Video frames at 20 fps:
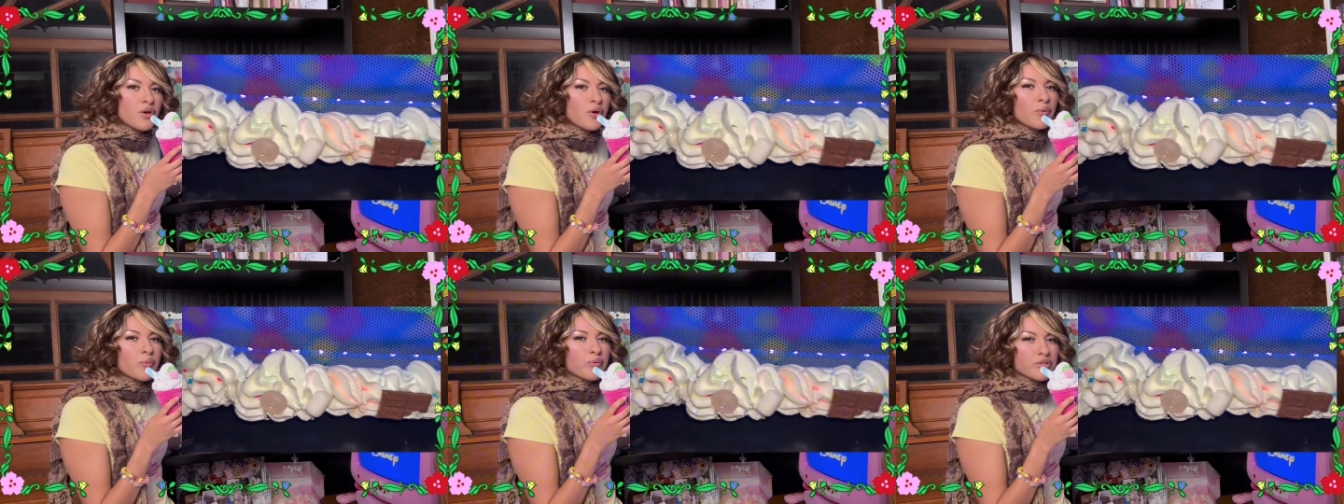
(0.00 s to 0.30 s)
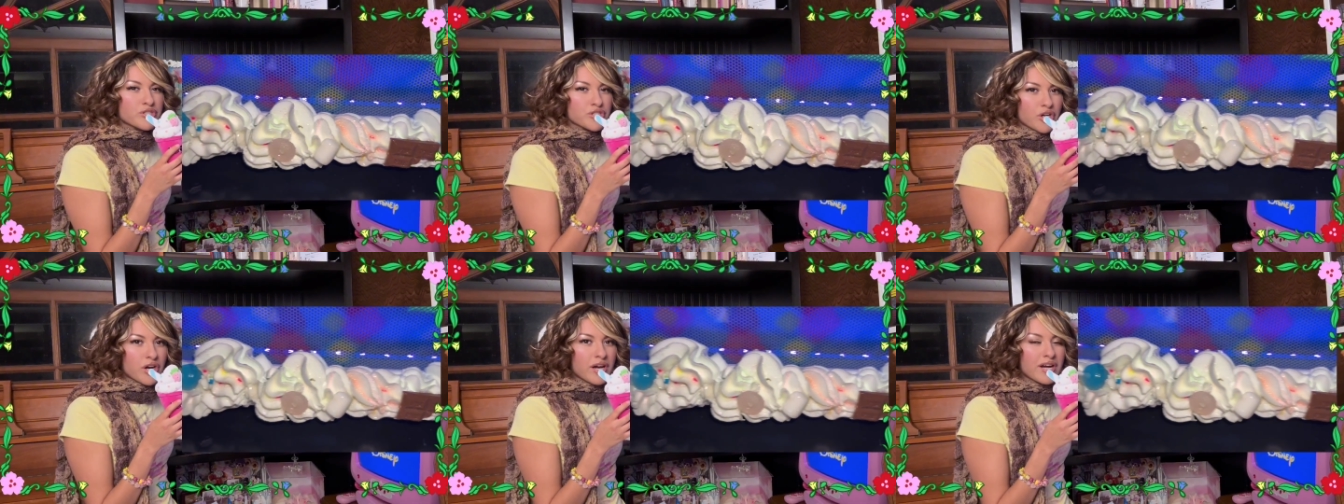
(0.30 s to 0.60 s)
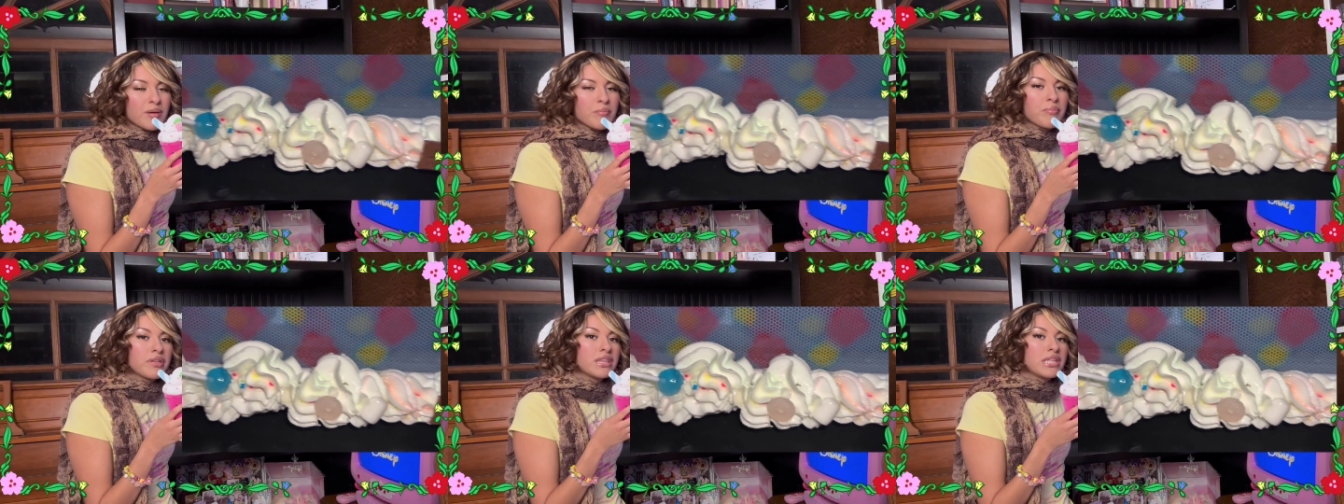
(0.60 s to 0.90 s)
were
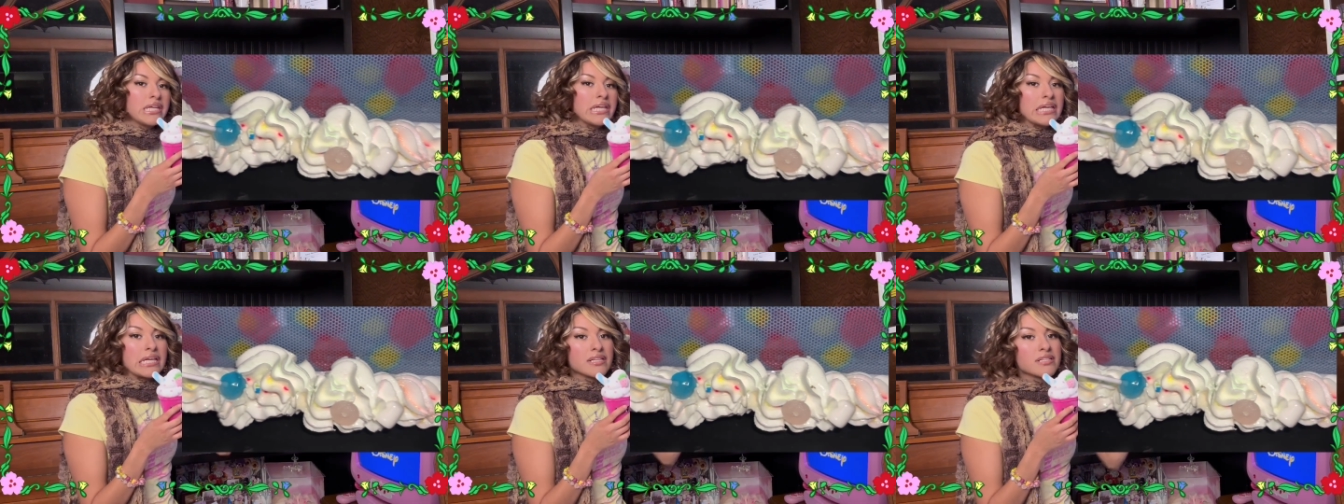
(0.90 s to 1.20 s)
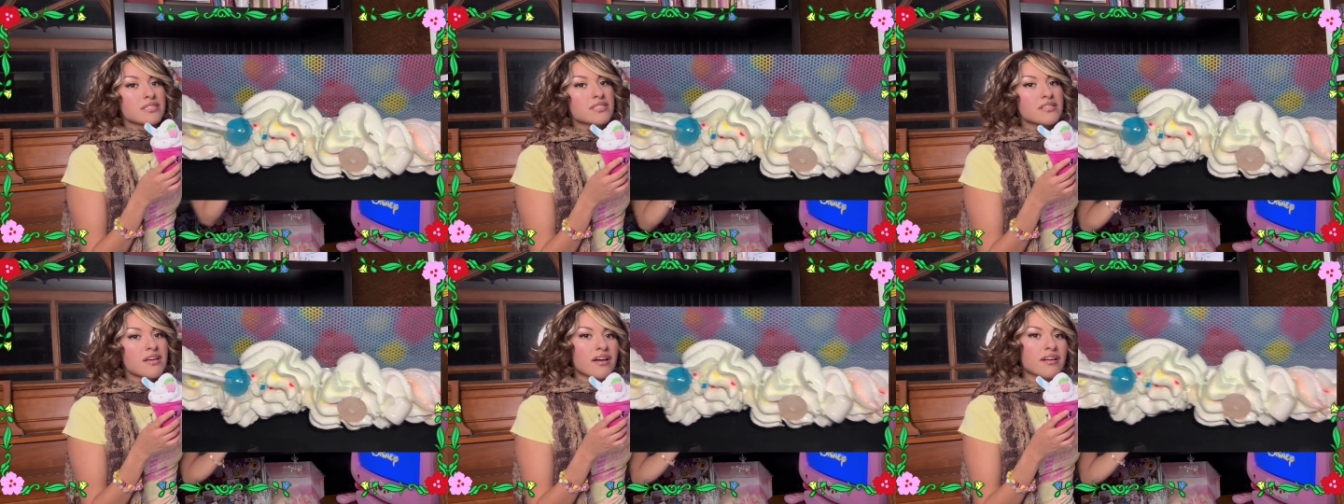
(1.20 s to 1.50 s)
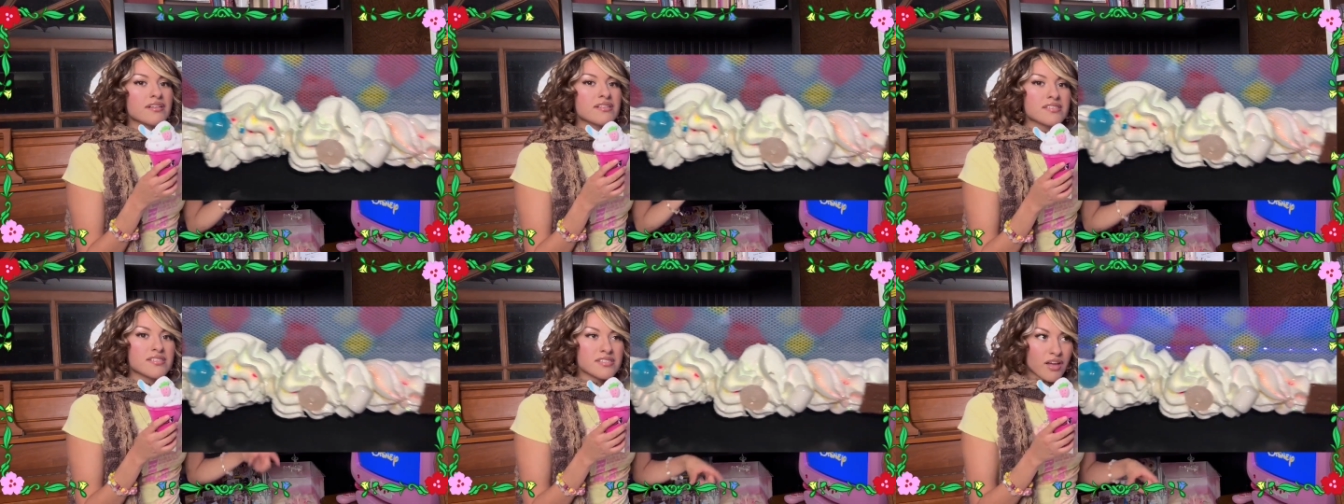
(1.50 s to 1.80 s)
drying, but the inside
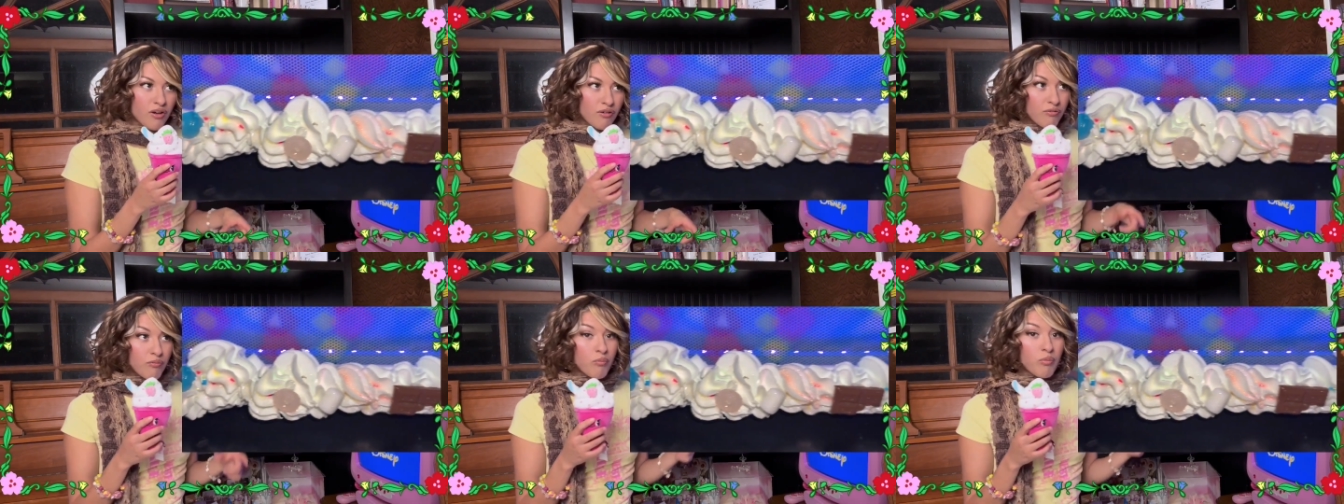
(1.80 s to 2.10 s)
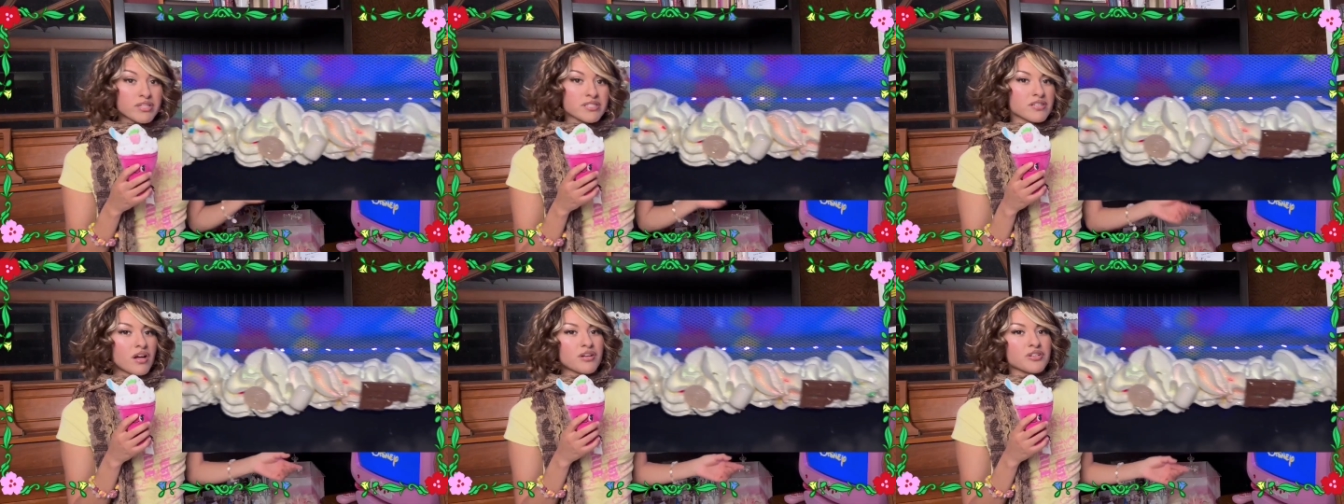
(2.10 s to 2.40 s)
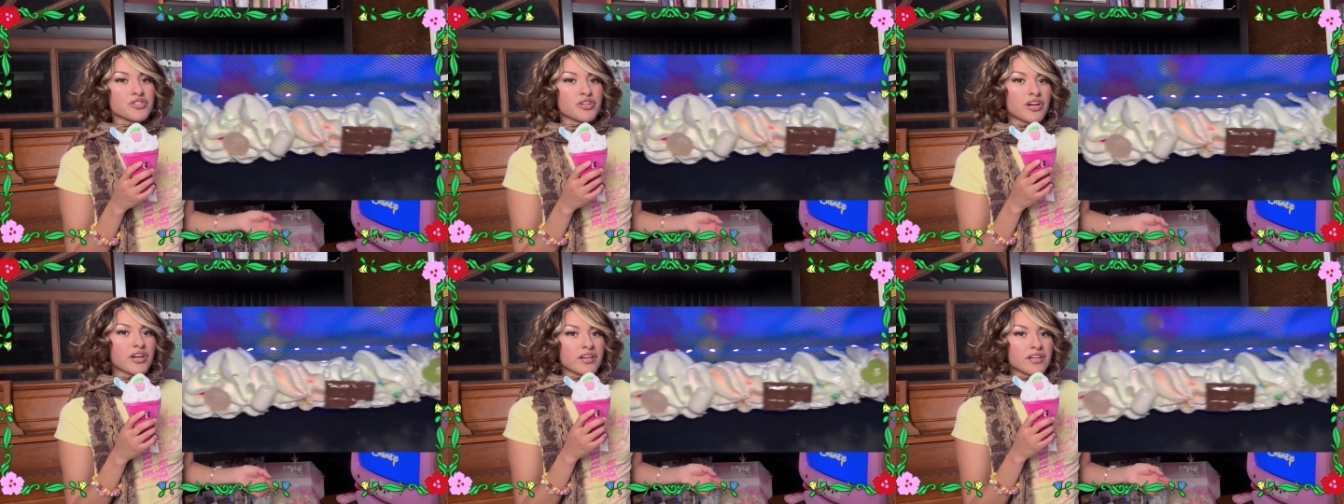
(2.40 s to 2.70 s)
itself was not
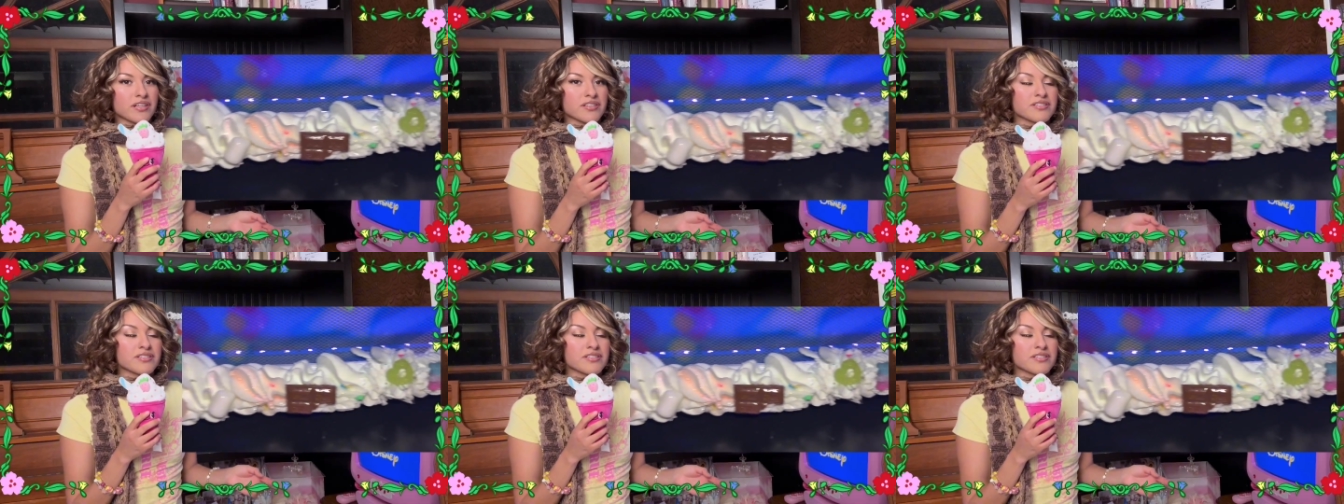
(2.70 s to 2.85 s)
drying.